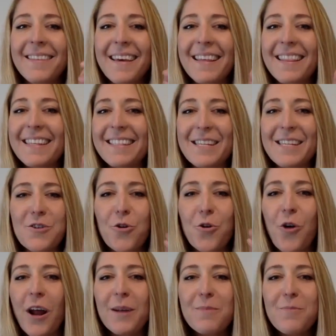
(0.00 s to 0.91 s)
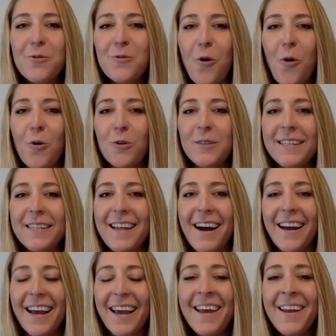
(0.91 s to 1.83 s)
like this incredible golden
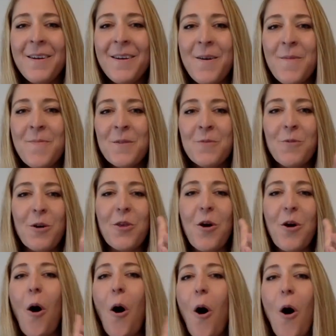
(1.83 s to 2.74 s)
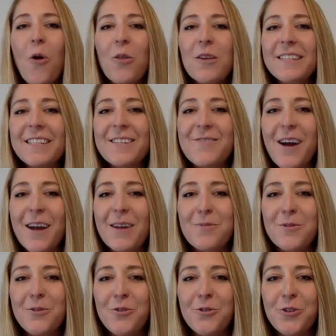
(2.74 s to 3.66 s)
nugget with all this
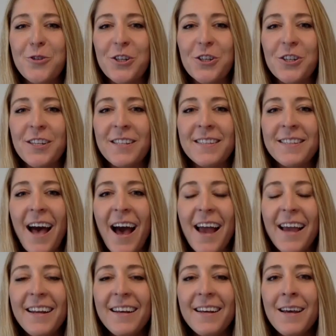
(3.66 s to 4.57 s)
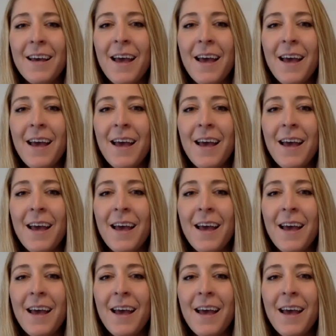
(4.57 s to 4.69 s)
incredible nutrition inside.